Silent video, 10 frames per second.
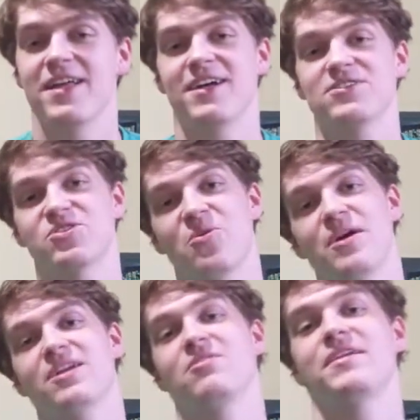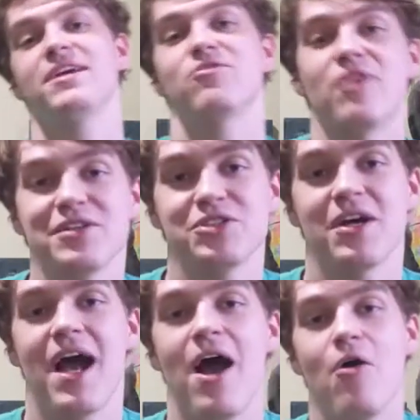that's going to lead
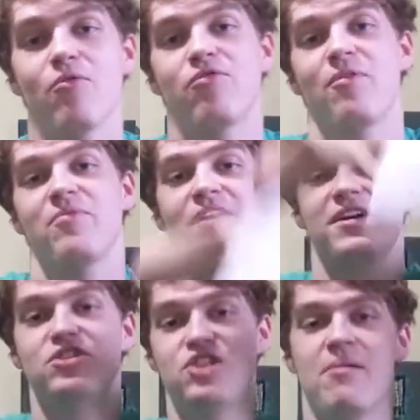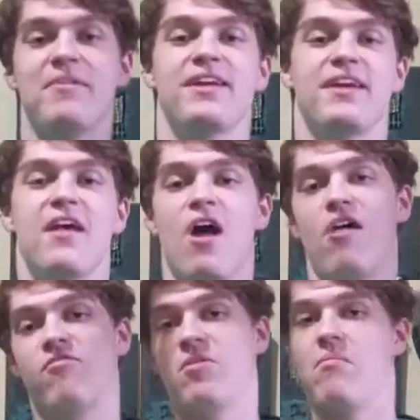Russia out from the hegemony
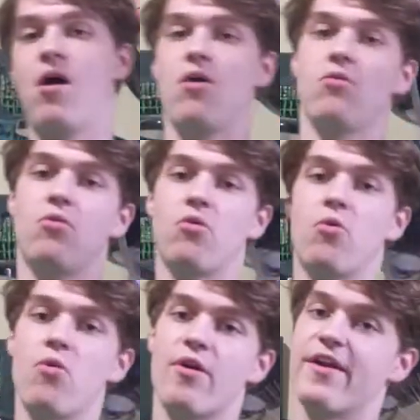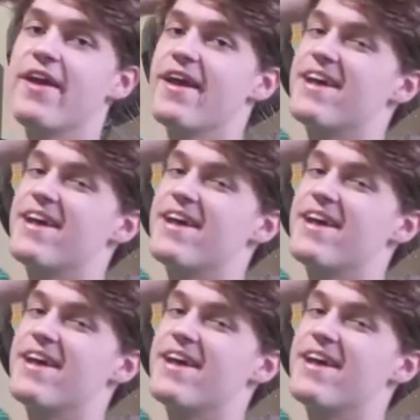of the Mongol horde?